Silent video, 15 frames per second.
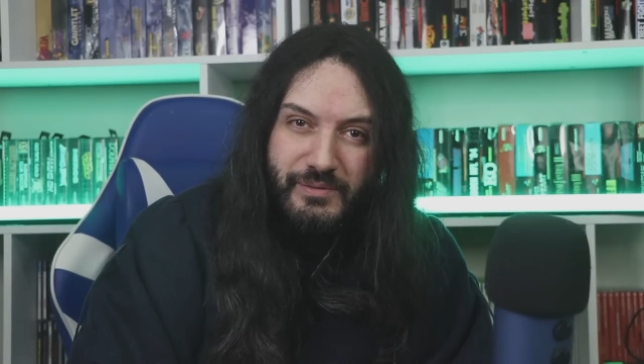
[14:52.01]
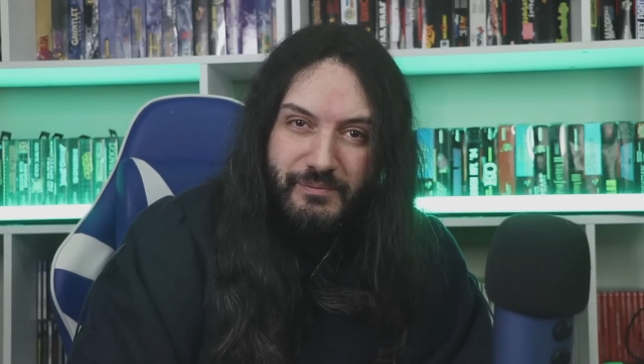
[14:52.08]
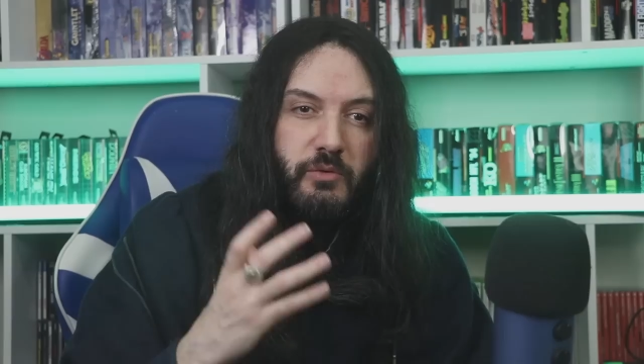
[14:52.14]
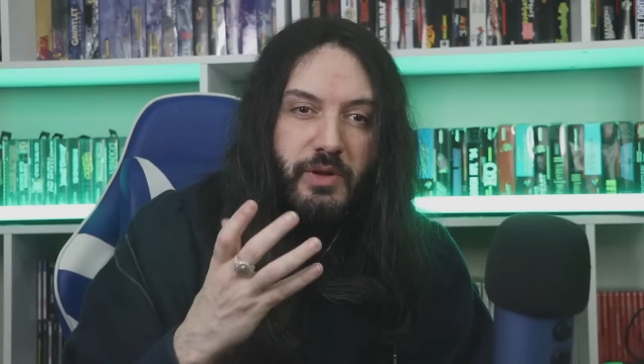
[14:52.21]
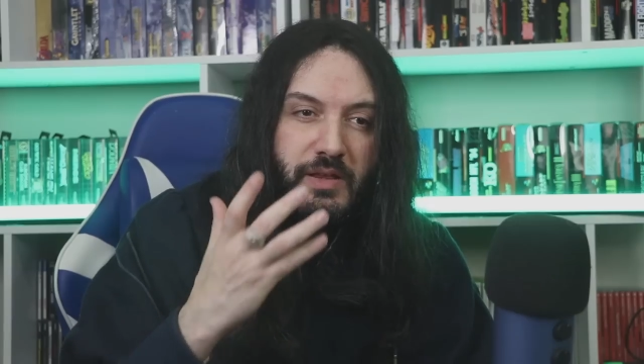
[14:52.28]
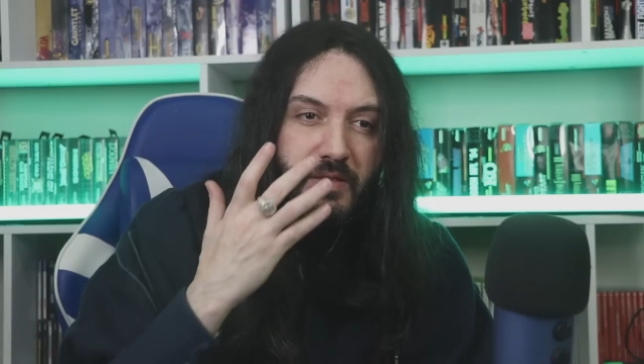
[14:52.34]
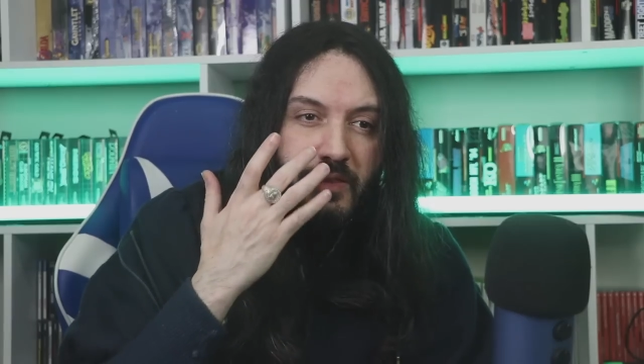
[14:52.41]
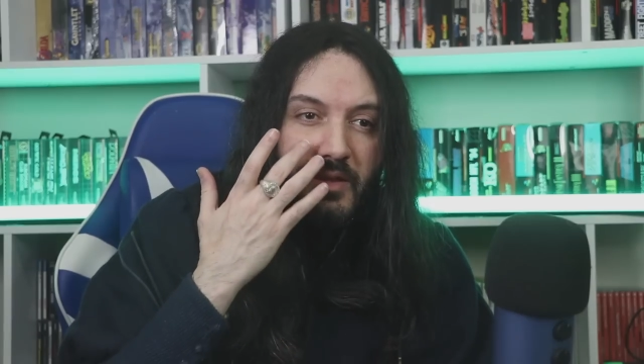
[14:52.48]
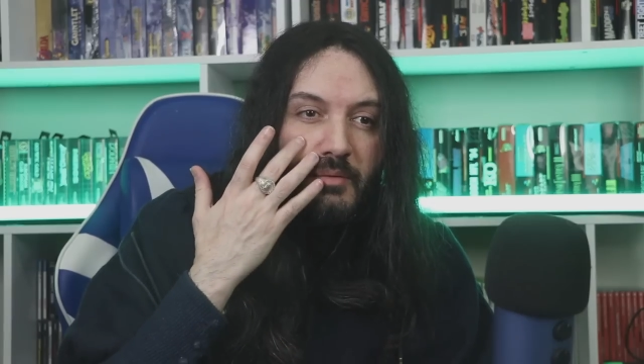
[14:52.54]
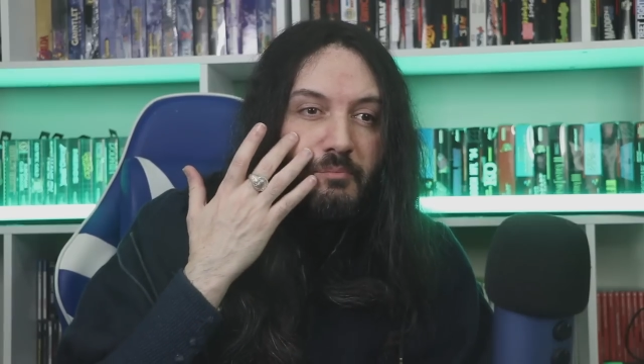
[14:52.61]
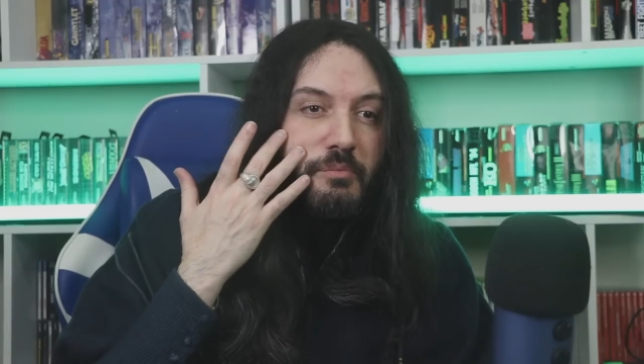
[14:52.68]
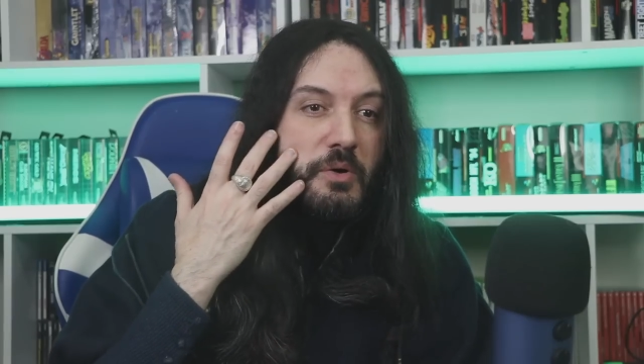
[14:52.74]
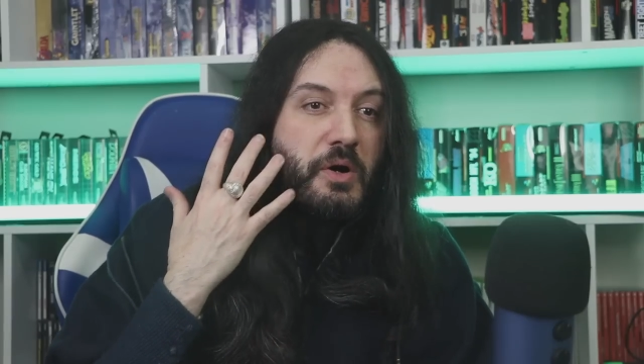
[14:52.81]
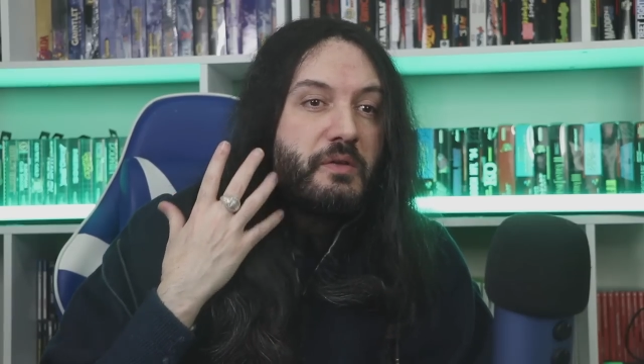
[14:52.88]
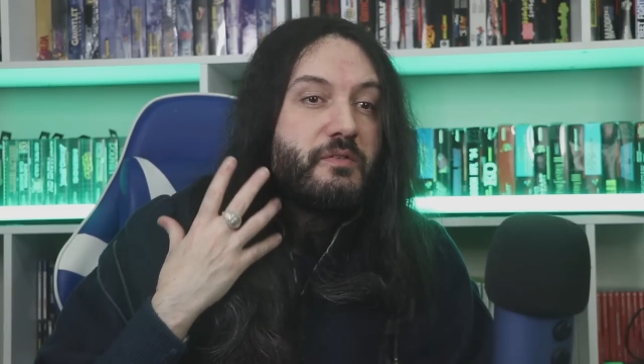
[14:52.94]
Corinthian
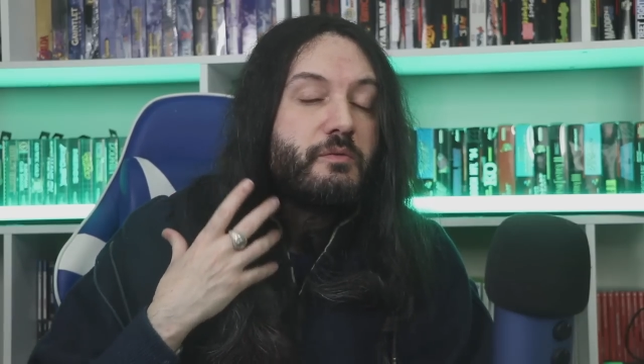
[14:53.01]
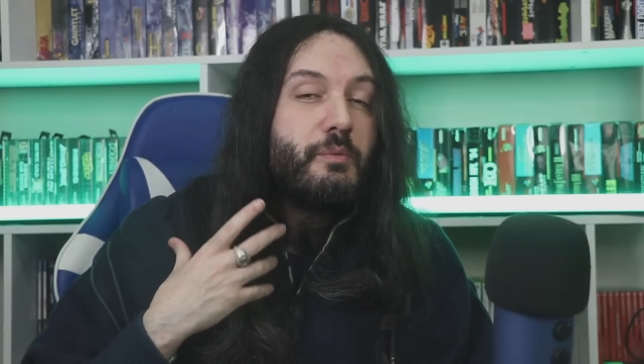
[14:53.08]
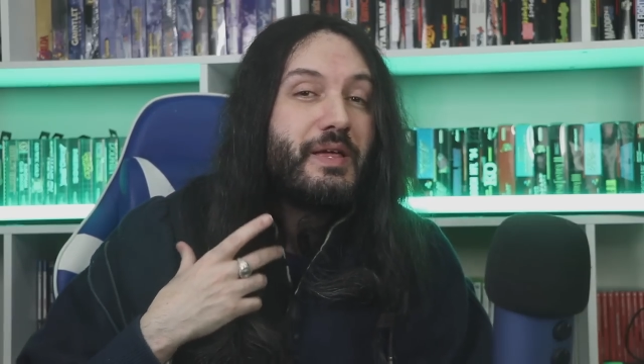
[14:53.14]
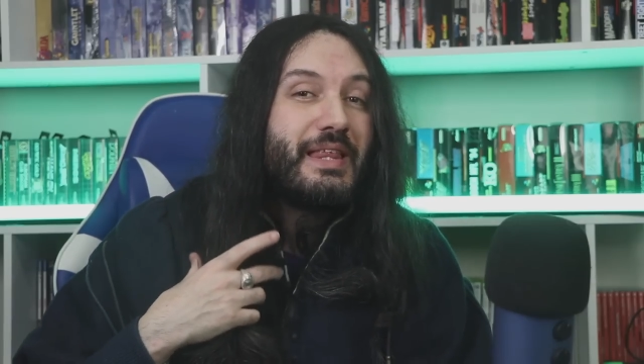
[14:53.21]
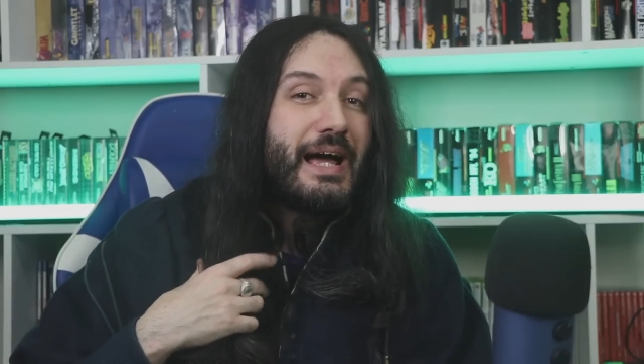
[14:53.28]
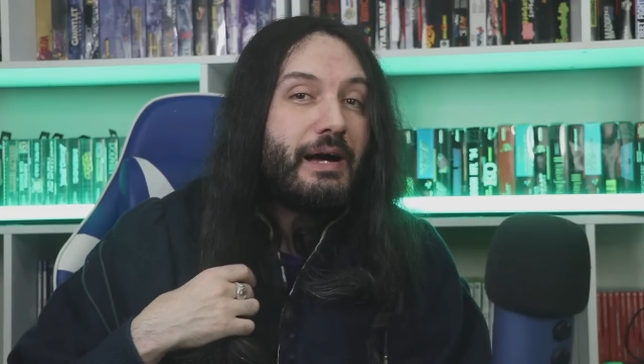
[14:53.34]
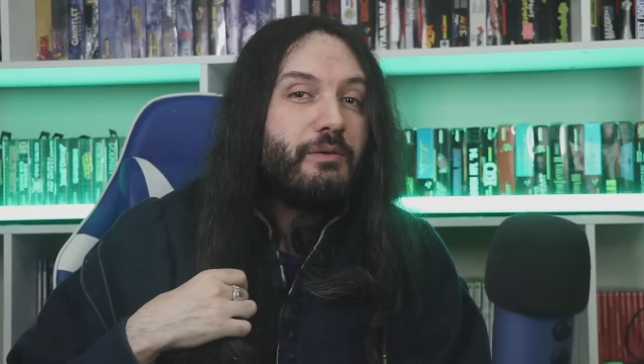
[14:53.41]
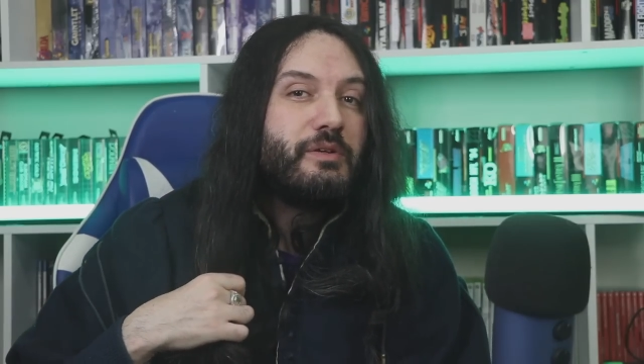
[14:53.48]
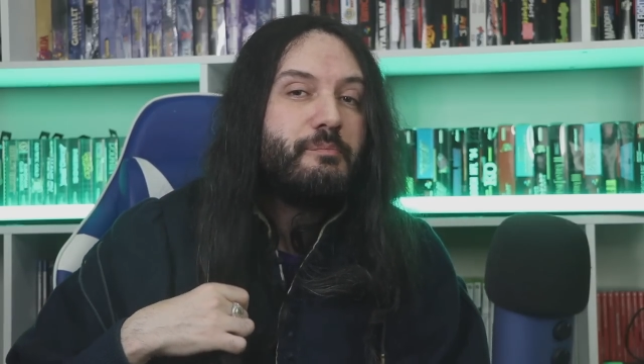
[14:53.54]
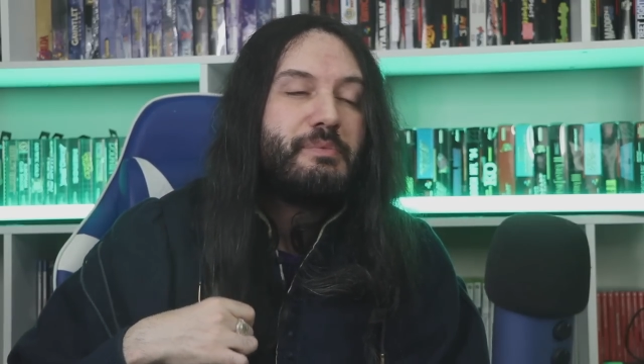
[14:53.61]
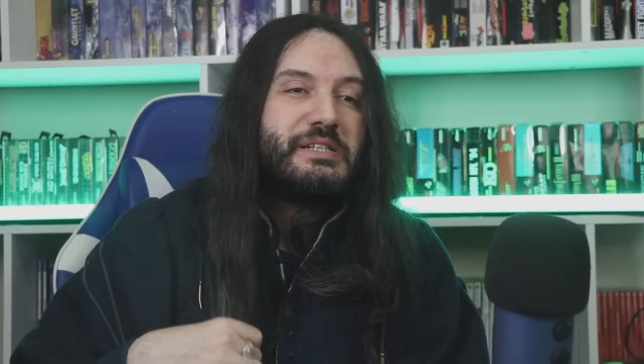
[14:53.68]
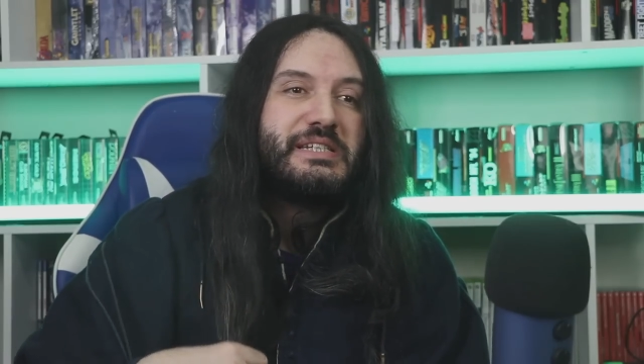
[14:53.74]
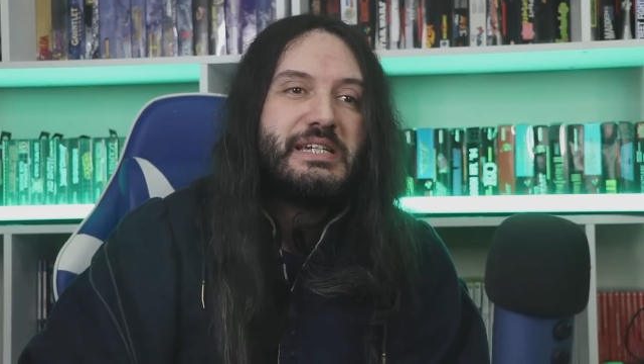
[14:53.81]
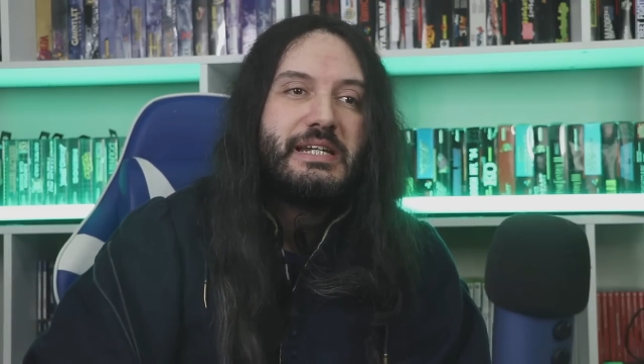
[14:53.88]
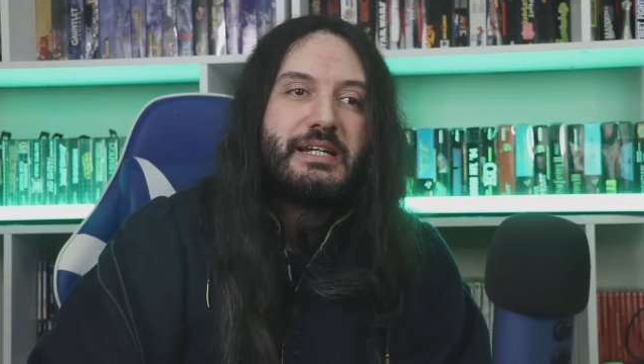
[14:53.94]
bronze without a
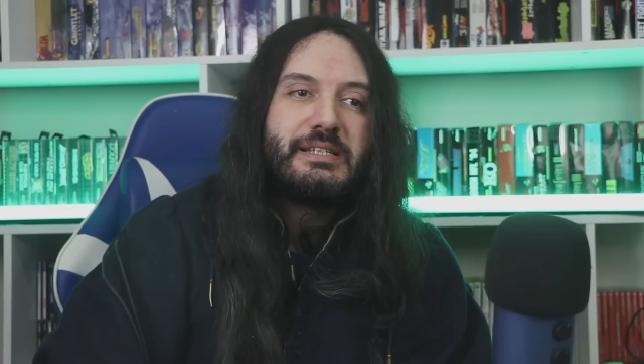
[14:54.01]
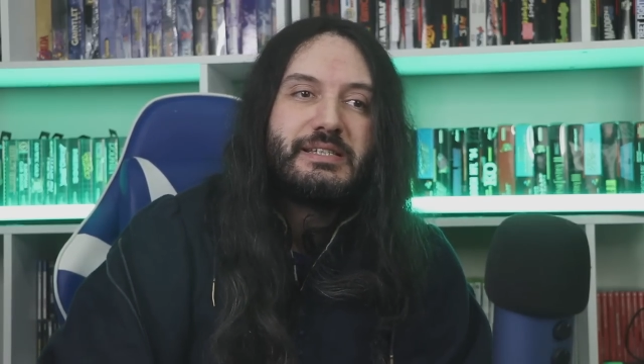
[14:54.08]
patina